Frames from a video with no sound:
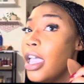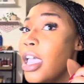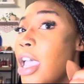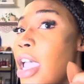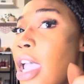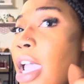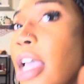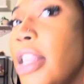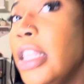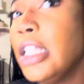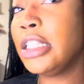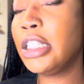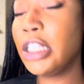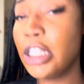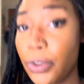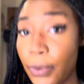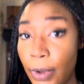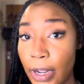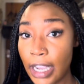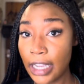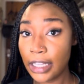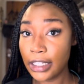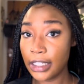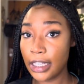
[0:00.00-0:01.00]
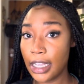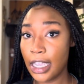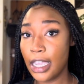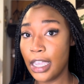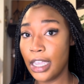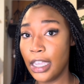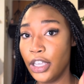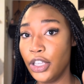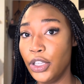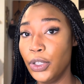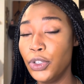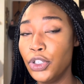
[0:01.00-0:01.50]
And this is why I
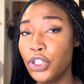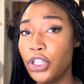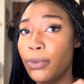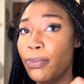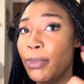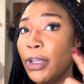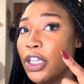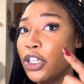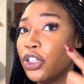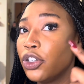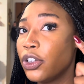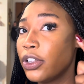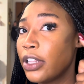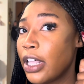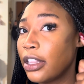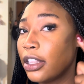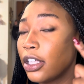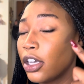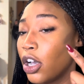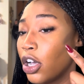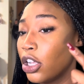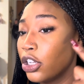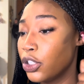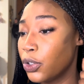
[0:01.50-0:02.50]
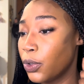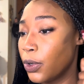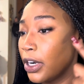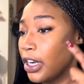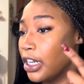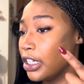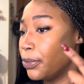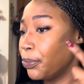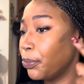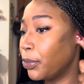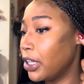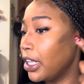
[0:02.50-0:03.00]
say you should make sure that the contour
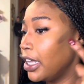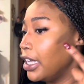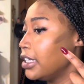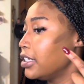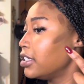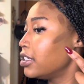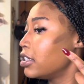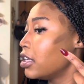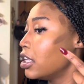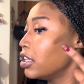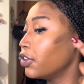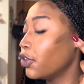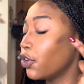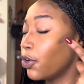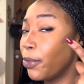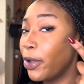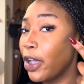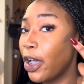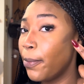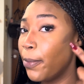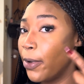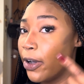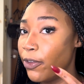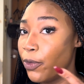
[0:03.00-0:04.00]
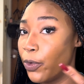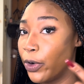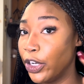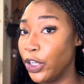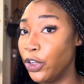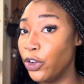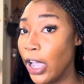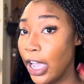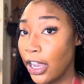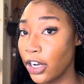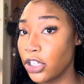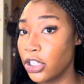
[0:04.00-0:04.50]
is placed a little bit above where
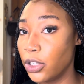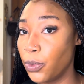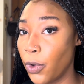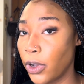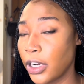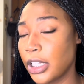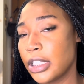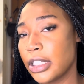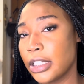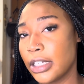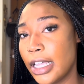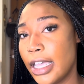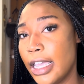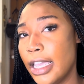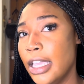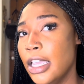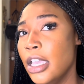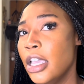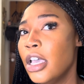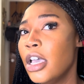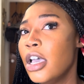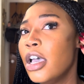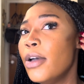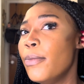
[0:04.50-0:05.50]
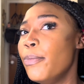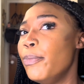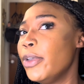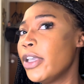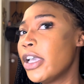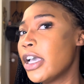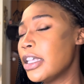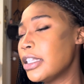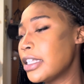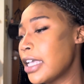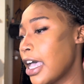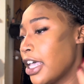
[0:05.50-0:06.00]
you actually want it to lay,
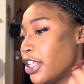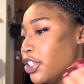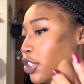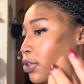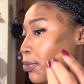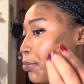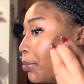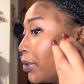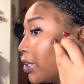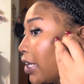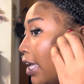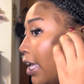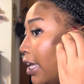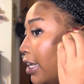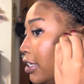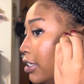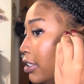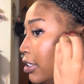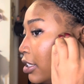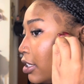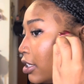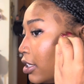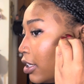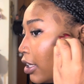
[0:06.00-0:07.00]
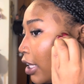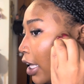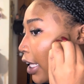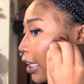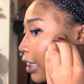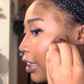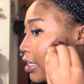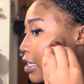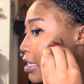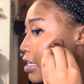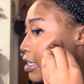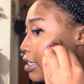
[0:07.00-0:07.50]
because as you blend
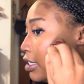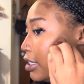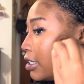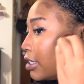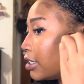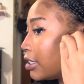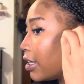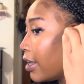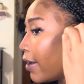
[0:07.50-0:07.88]
like this,